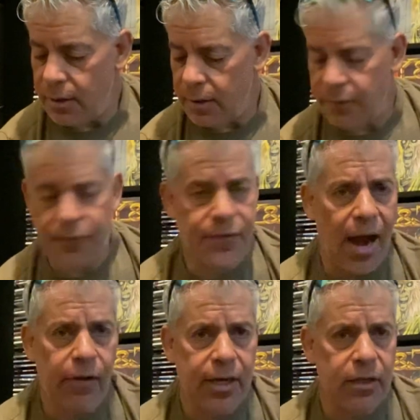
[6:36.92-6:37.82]

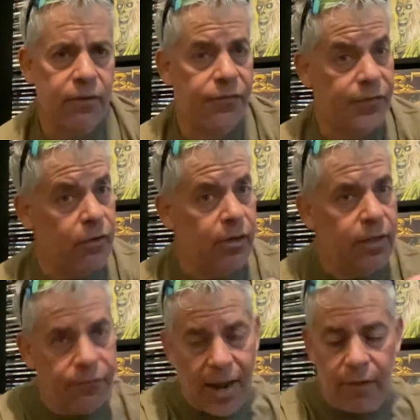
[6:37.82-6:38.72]
Farron.
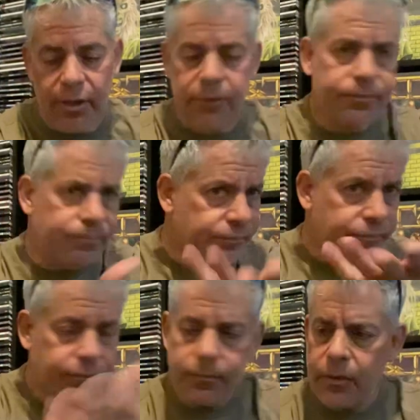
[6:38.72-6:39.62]

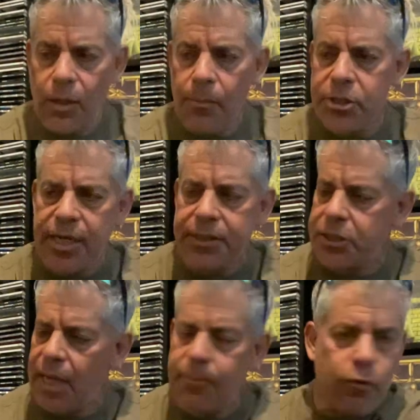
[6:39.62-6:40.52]
But he's got the
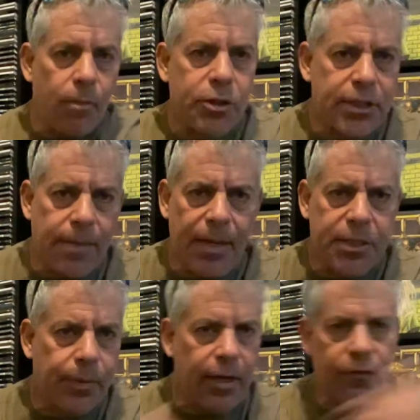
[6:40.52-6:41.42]
same drummer, same bass
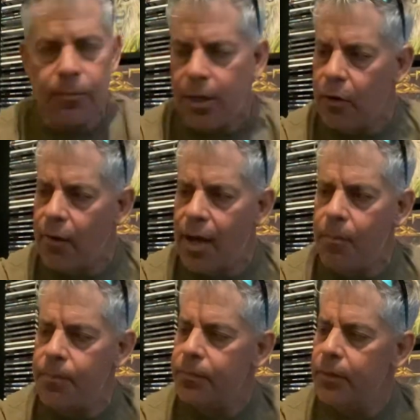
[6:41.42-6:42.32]
player from the other album.